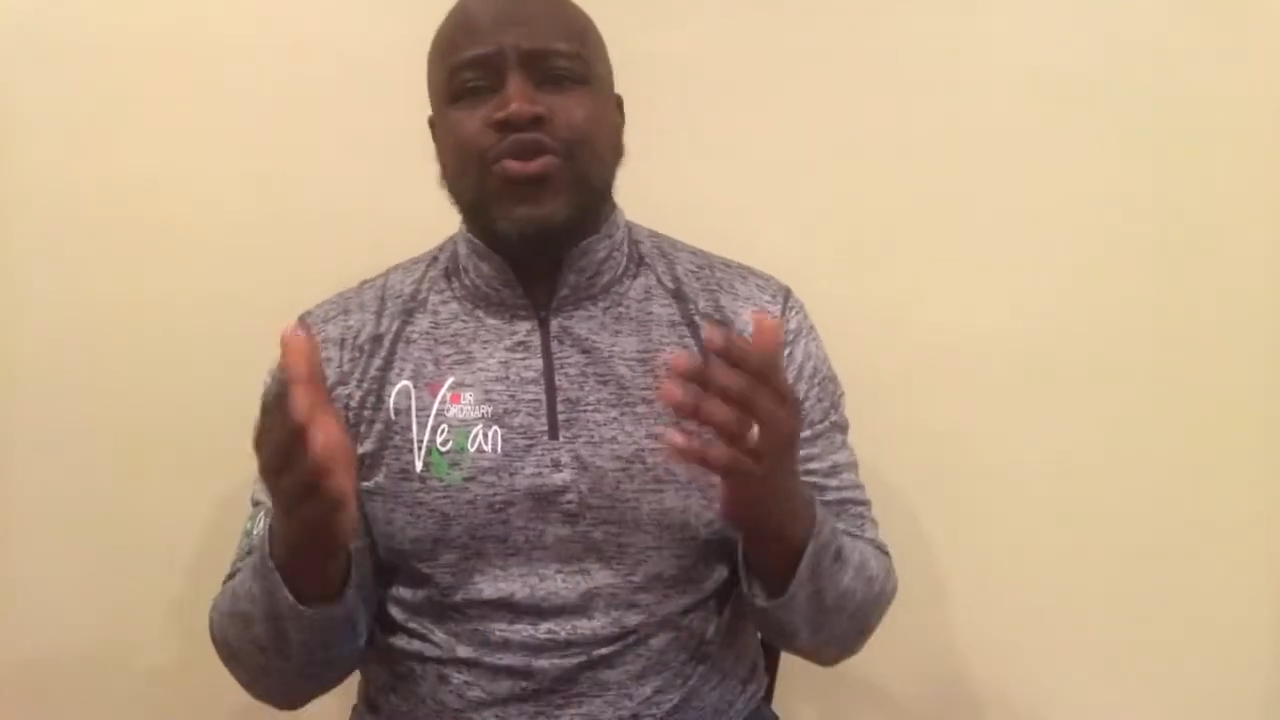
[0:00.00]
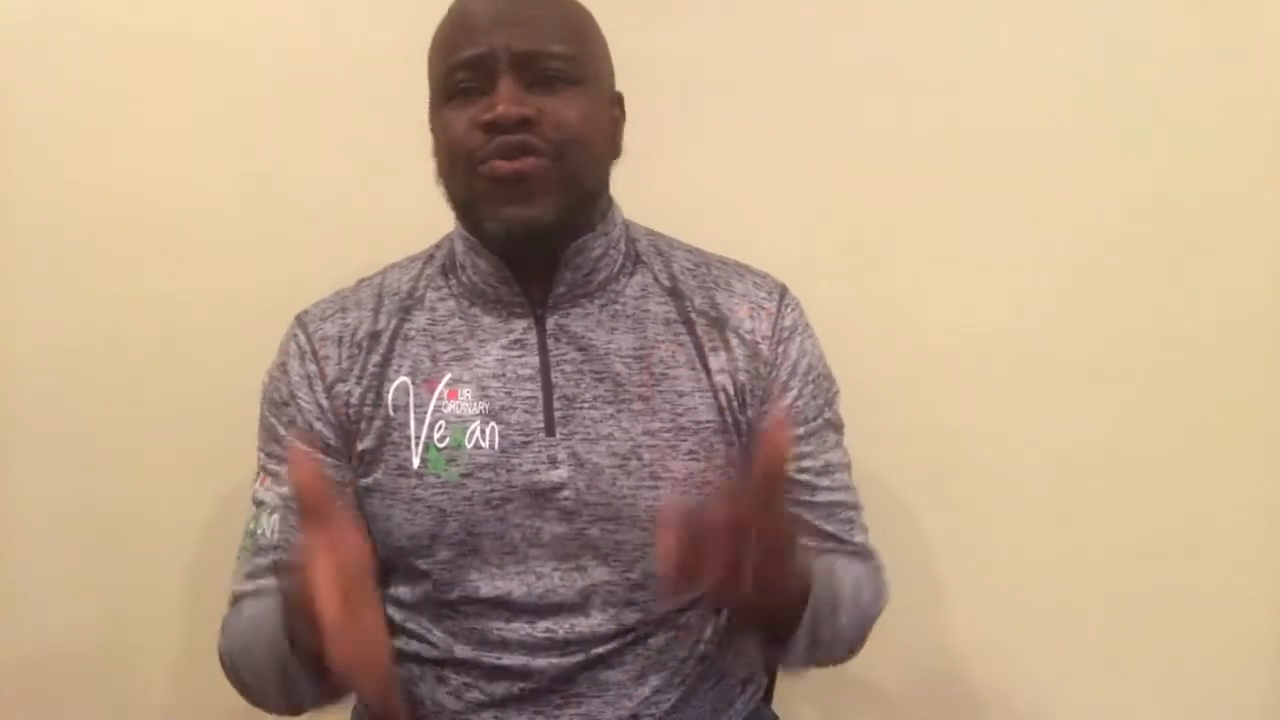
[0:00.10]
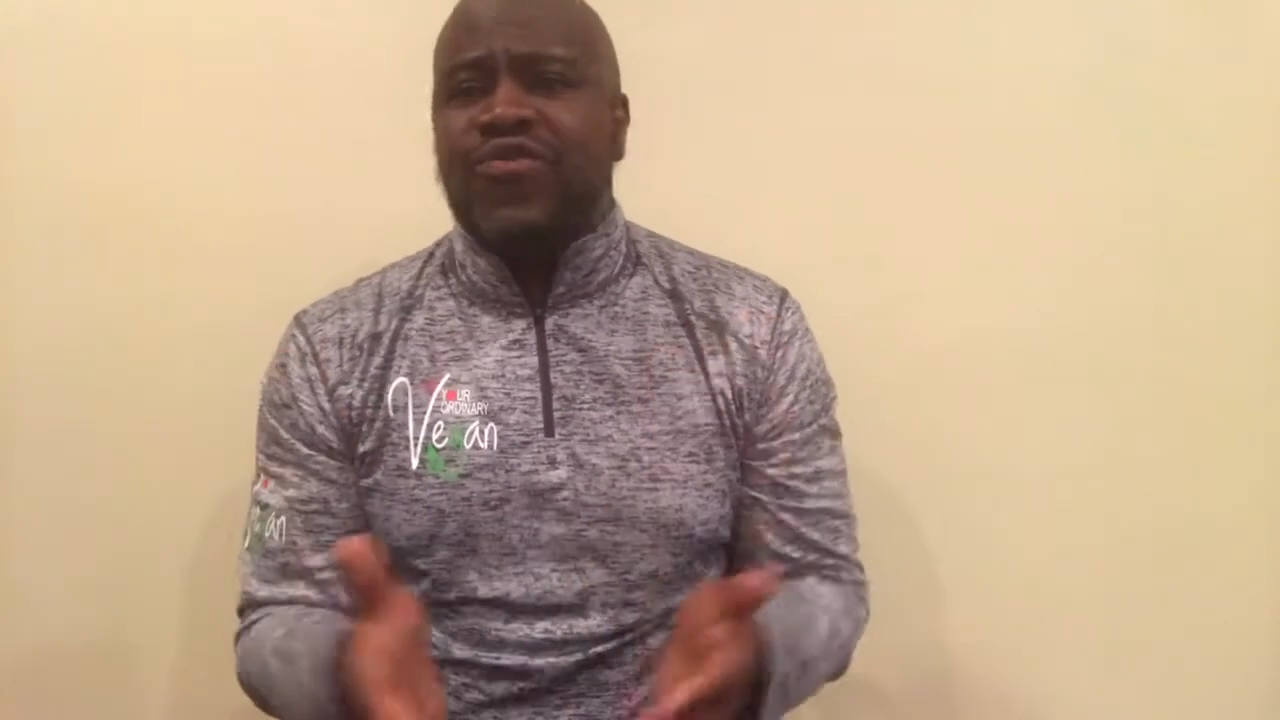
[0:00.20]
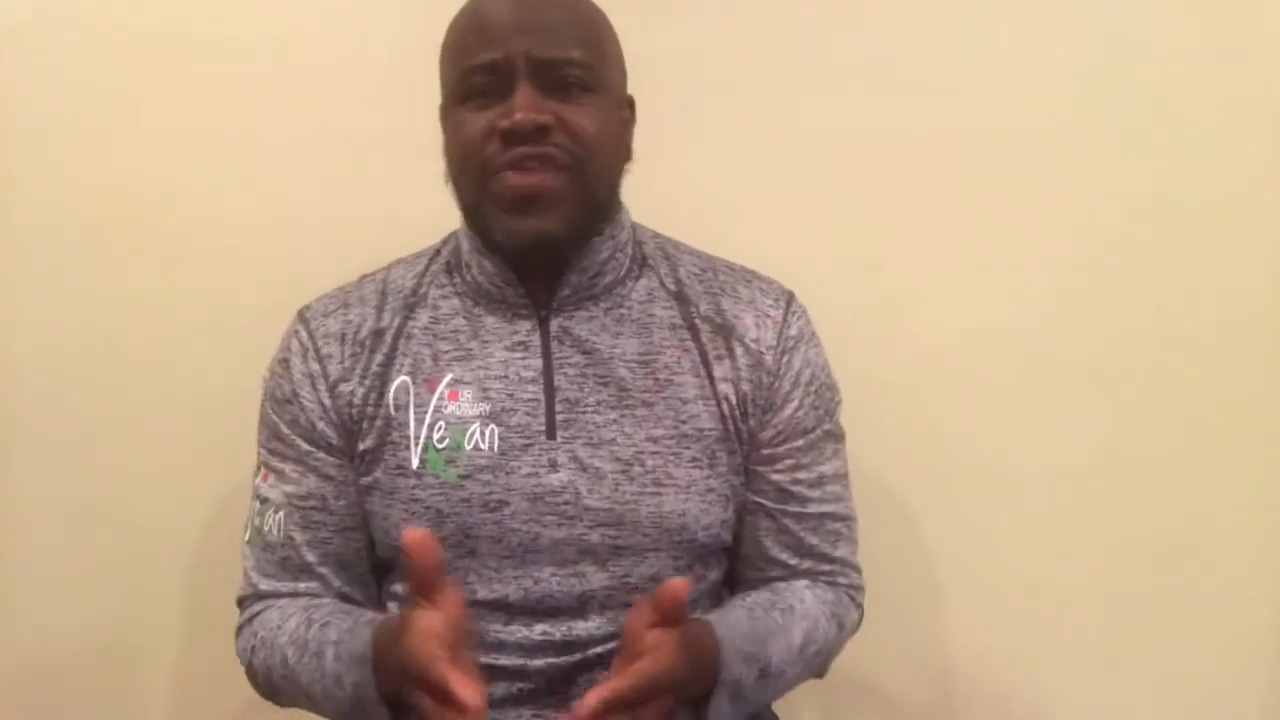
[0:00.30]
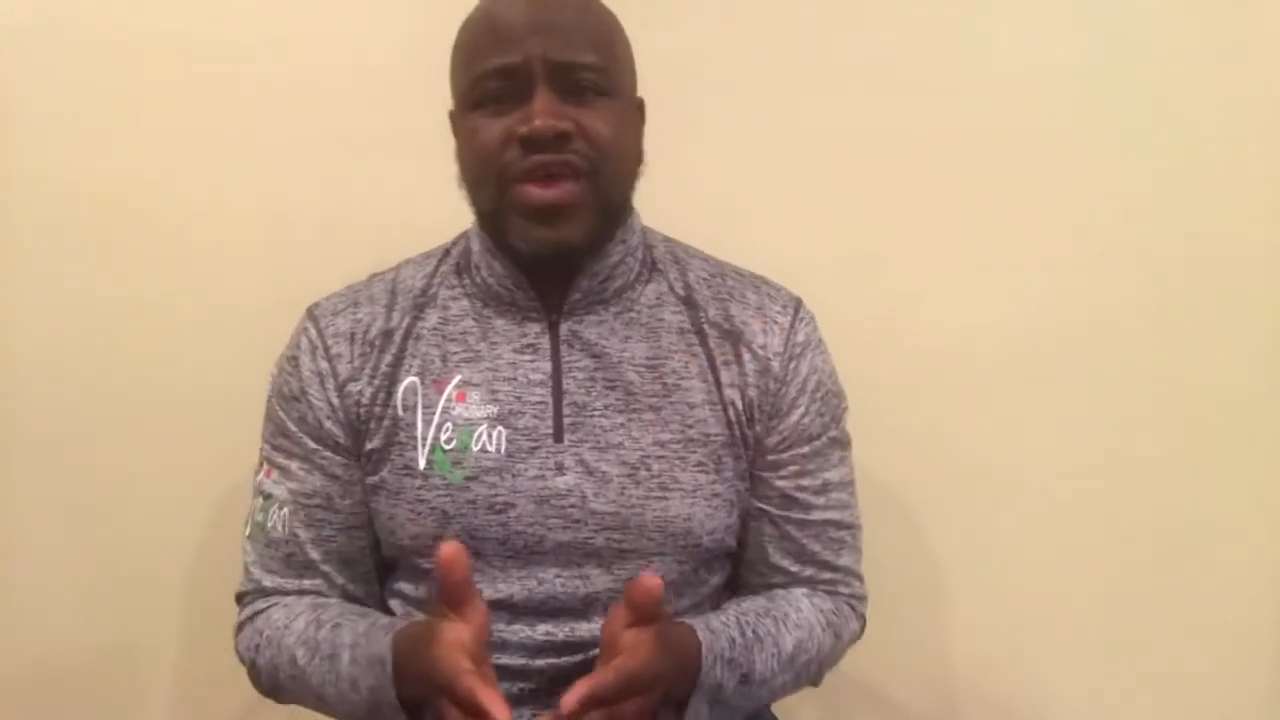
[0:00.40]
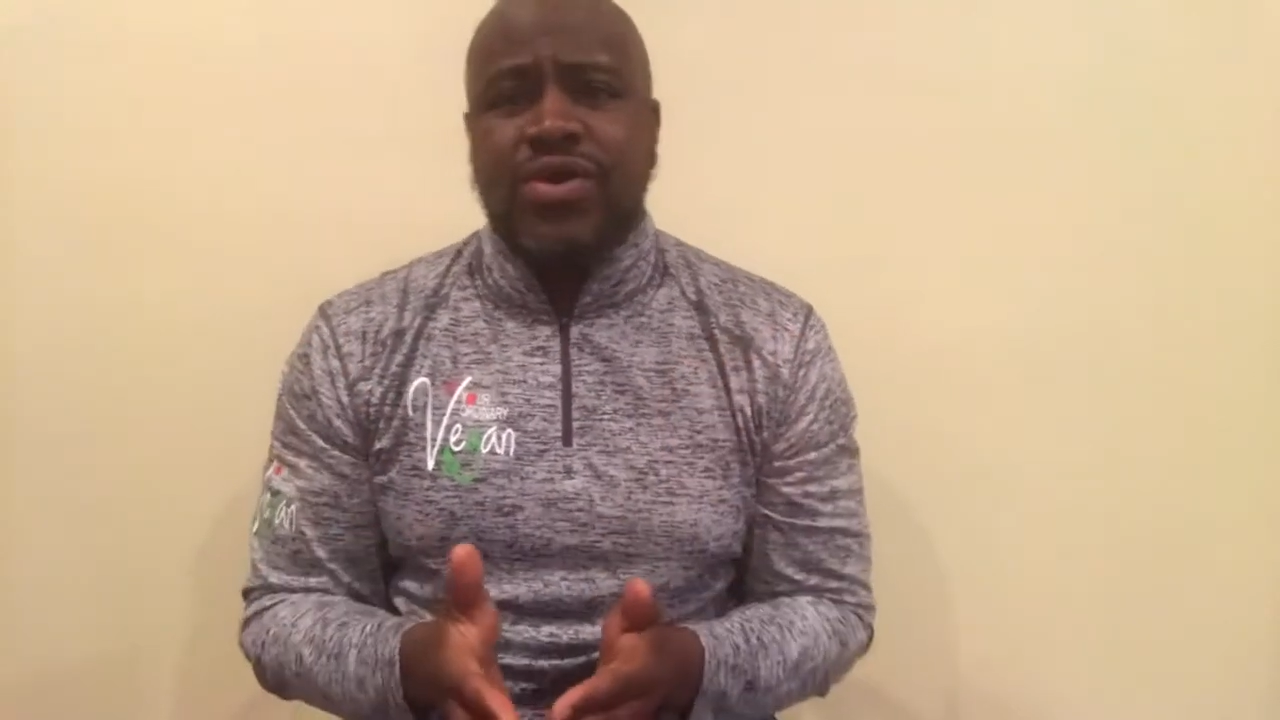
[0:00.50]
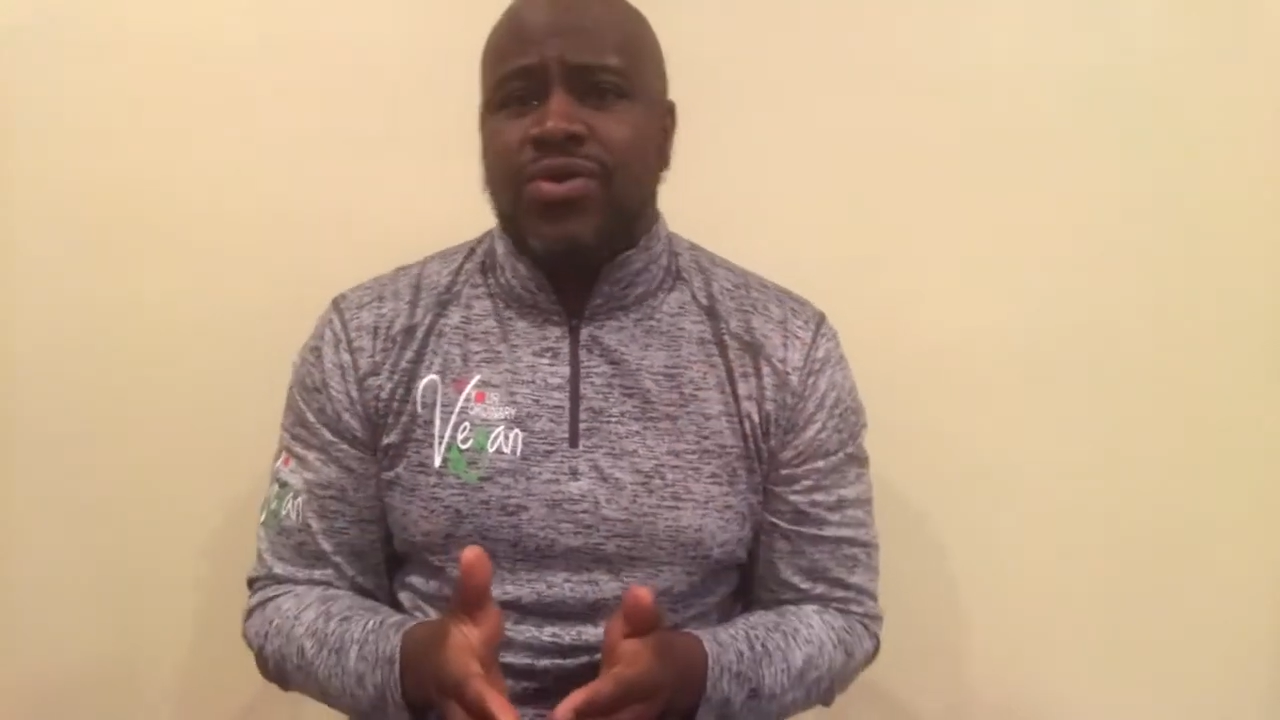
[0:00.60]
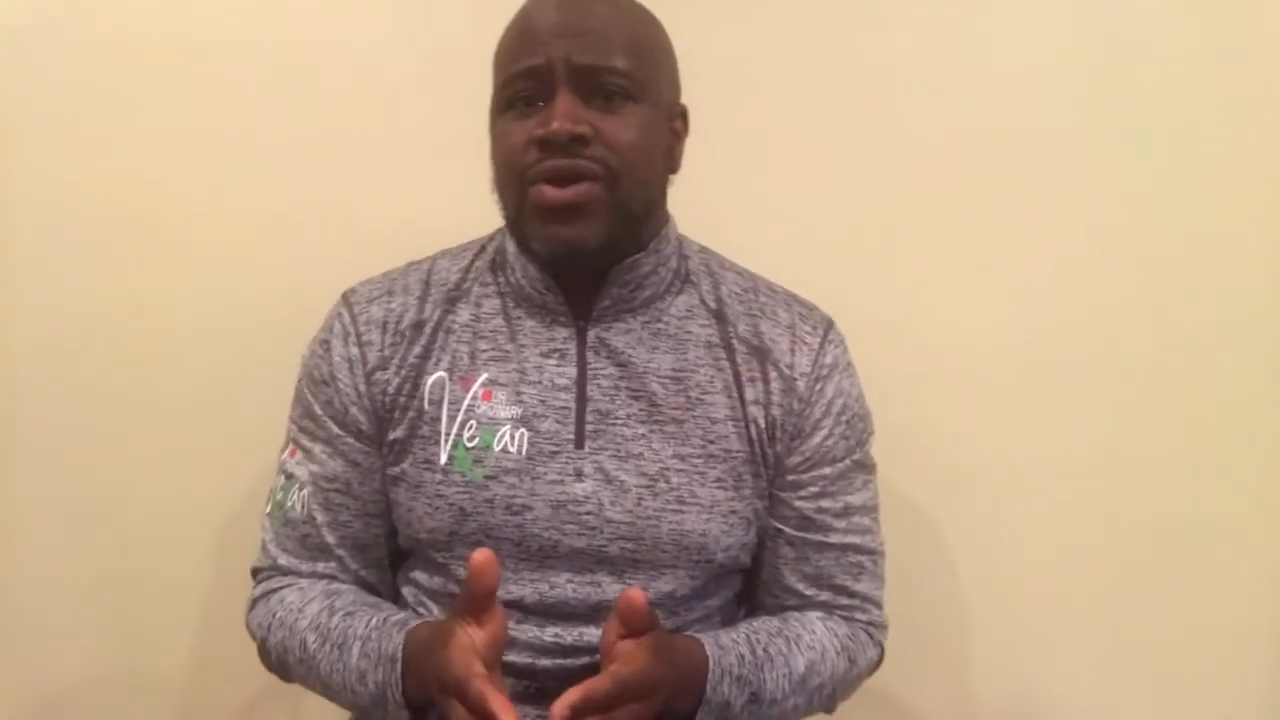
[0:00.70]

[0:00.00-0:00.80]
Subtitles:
you feel.